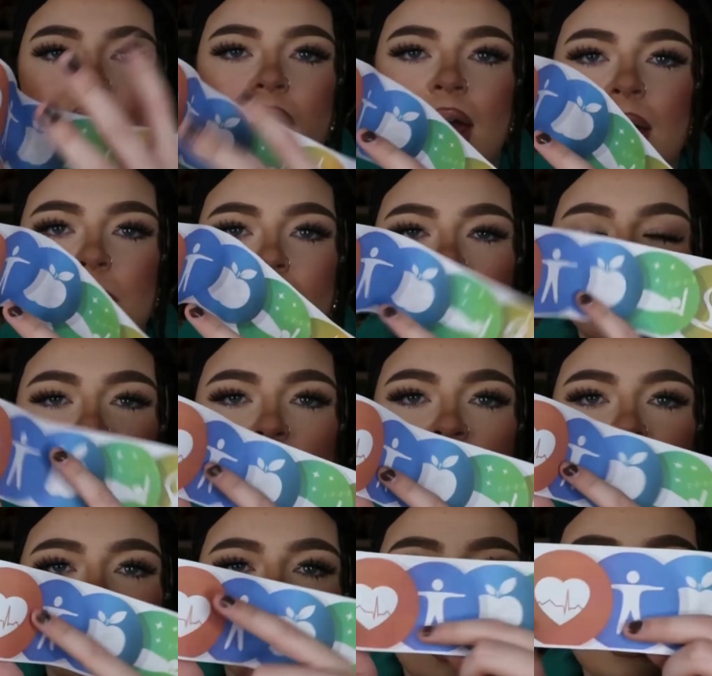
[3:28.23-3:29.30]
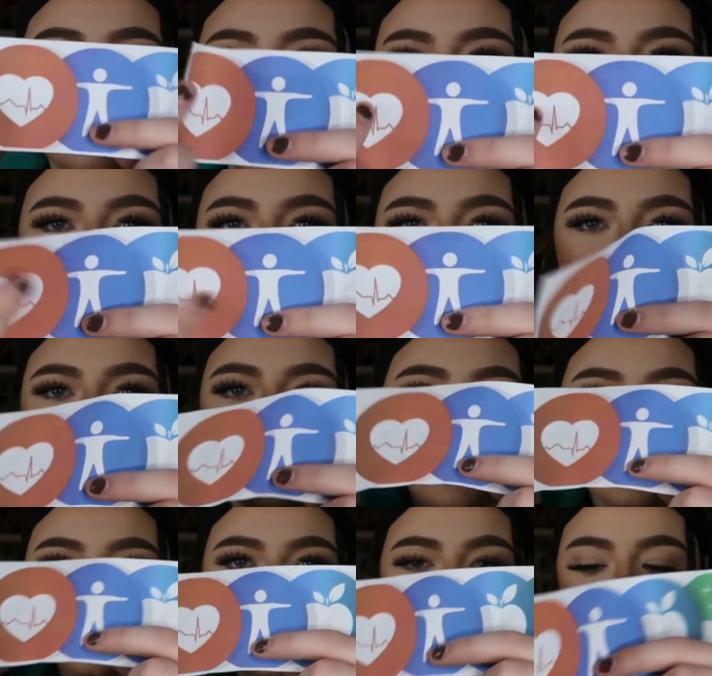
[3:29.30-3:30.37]
I assume exercise, and again, like
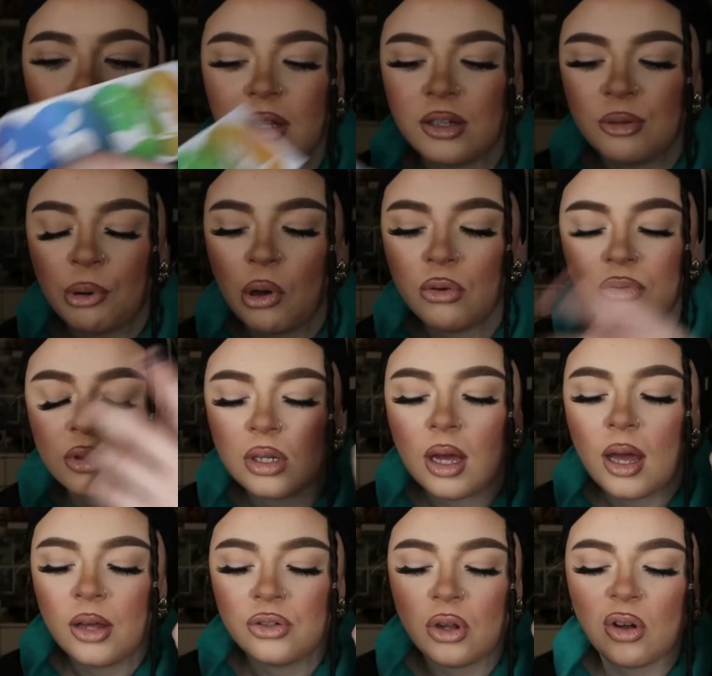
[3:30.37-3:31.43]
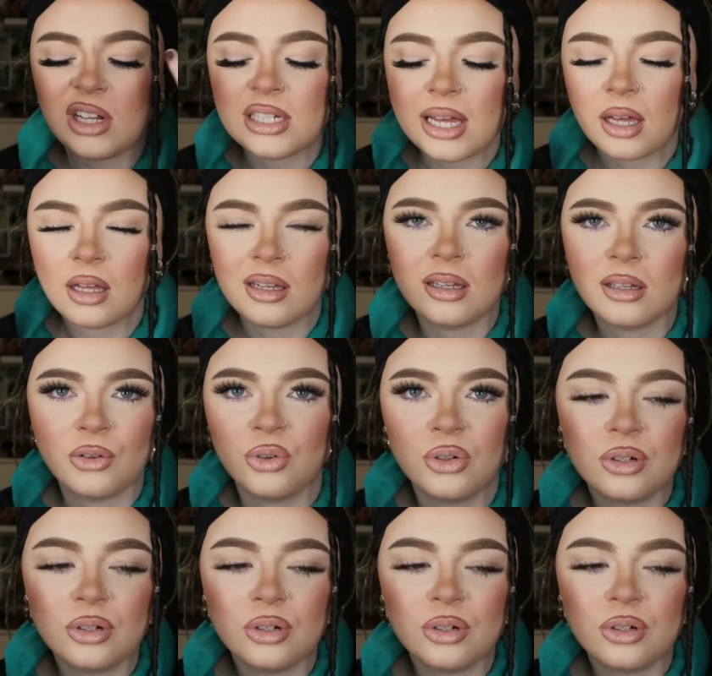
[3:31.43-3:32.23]
health, I suppose. So that's like good.